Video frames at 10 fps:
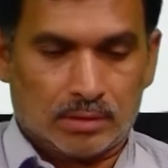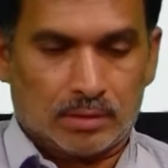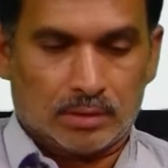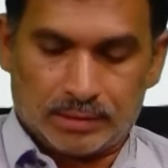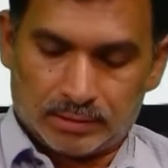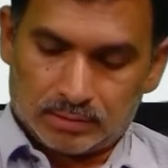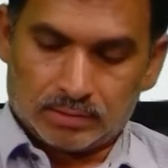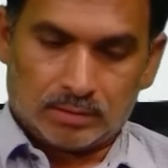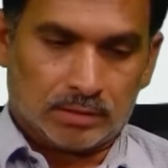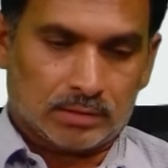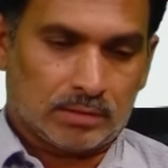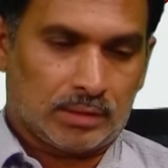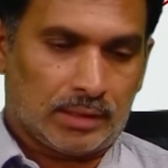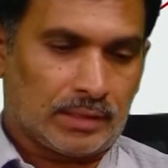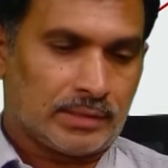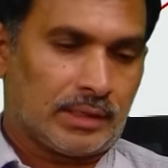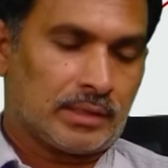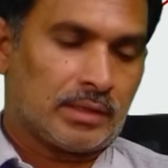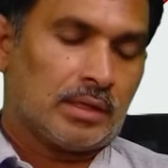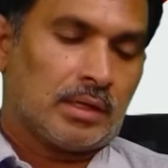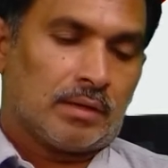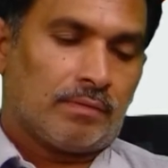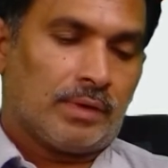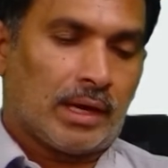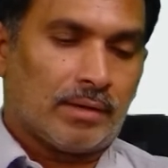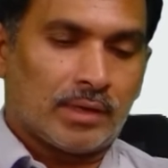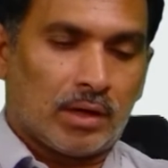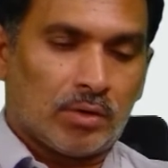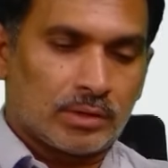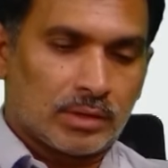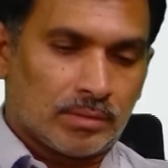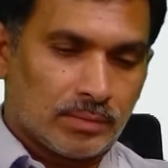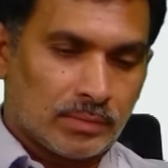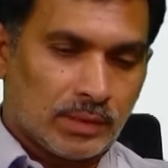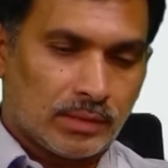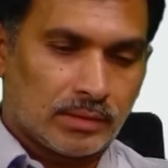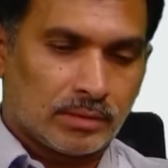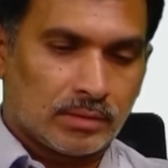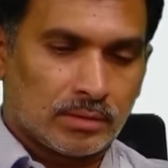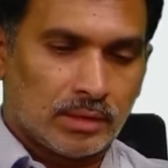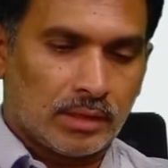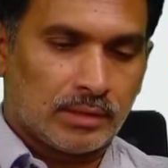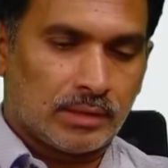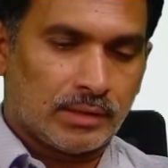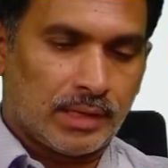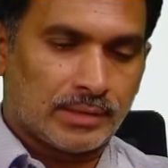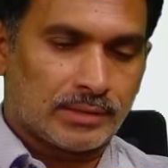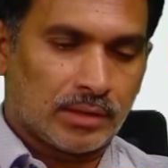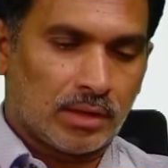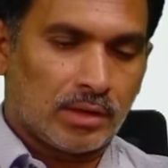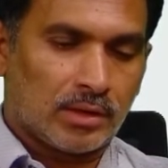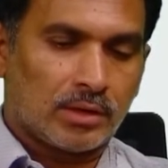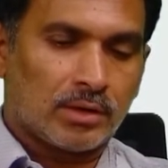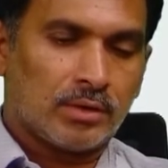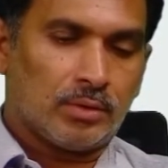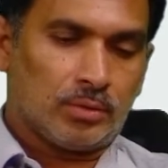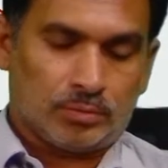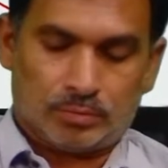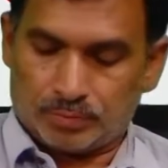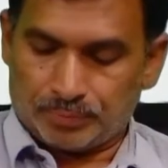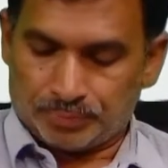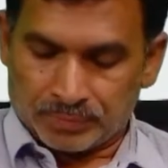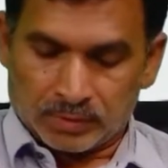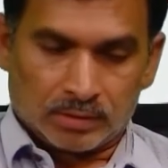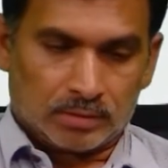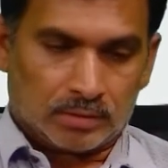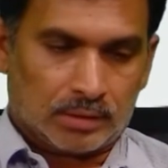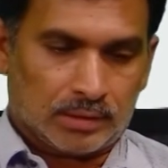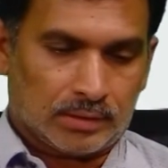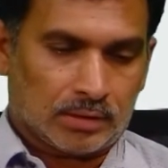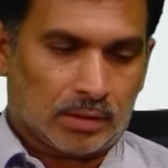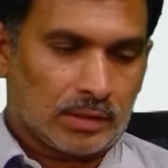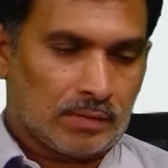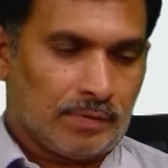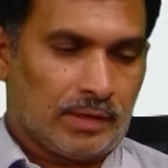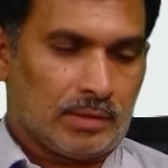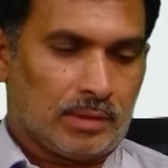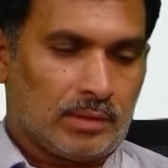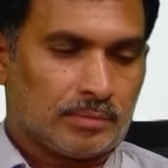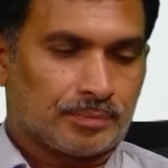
like this data set, we have the outcome that is either yes or no. That is the target variable.